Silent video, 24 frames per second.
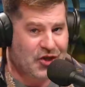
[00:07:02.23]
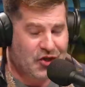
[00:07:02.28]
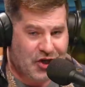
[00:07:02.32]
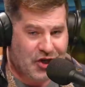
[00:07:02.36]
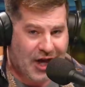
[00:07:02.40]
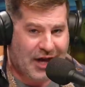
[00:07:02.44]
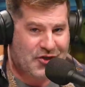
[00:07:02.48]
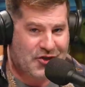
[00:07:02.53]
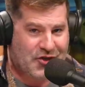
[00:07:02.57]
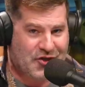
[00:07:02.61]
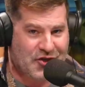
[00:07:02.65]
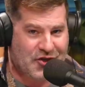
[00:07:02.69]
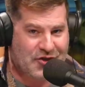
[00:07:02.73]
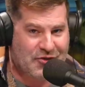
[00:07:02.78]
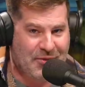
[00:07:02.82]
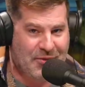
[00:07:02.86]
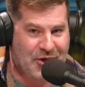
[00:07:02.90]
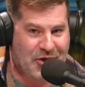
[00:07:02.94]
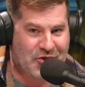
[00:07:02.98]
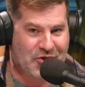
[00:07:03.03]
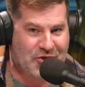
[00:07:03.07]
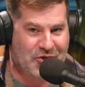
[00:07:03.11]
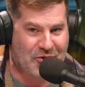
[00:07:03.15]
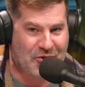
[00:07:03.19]
is the justice
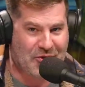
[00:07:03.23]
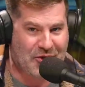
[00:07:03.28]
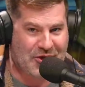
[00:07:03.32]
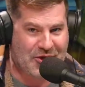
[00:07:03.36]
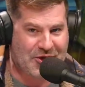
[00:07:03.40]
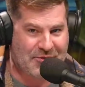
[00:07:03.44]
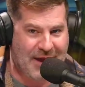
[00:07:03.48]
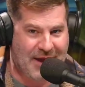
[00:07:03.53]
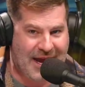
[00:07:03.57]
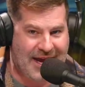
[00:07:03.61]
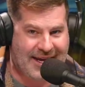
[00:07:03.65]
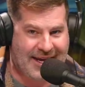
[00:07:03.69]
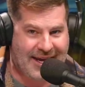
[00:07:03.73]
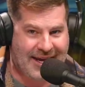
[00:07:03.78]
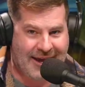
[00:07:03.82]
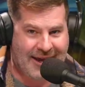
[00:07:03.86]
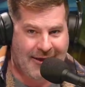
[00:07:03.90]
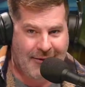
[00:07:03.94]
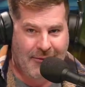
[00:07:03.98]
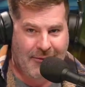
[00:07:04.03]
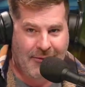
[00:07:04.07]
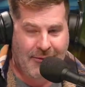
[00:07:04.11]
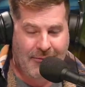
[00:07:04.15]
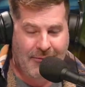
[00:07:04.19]
minister that's making
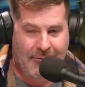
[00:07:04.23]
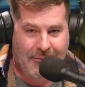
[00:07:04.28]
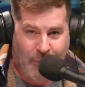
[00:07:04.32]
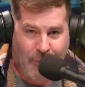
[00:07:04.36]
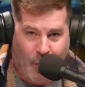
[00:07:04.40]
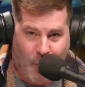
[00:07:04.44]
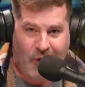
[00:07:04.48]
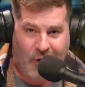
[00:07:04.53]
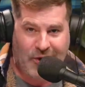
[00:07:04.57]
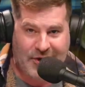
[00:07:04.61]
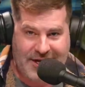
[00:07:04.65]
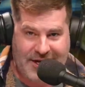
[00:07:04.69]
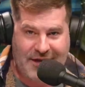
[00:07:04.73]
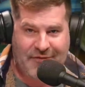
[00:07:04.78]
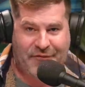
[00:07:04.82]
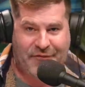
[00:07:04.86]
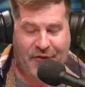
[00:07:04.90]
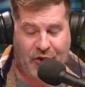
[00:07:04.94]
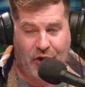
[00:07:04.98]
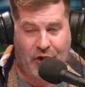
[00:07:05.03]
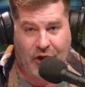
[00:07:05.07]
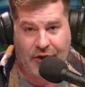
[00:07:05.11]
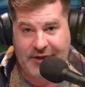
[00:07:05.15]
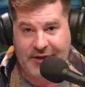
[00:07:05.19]
it more
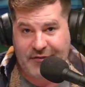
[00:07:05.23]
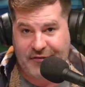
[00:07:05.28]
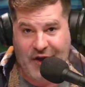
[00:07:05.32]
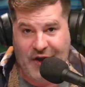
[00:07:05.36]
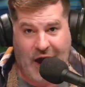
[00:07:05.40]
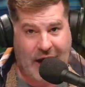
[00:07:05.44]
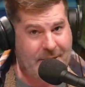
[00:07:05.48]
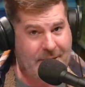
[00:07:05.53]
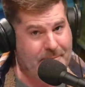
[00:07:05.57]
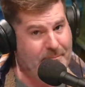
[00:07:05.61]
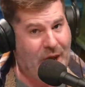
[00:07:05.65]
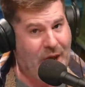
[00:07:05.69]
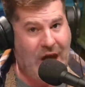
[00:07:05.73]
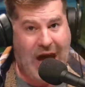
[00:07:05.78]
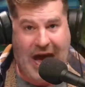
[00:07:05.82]
difficult, if not